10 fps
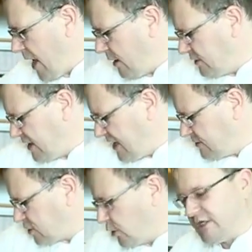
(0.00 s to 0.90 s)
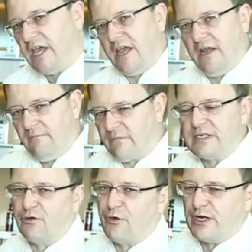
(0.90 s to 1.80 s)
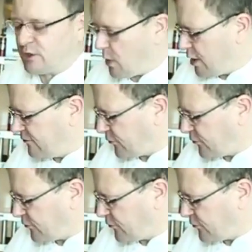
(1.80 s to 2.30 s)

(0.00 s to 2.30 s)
without, sauté is a French word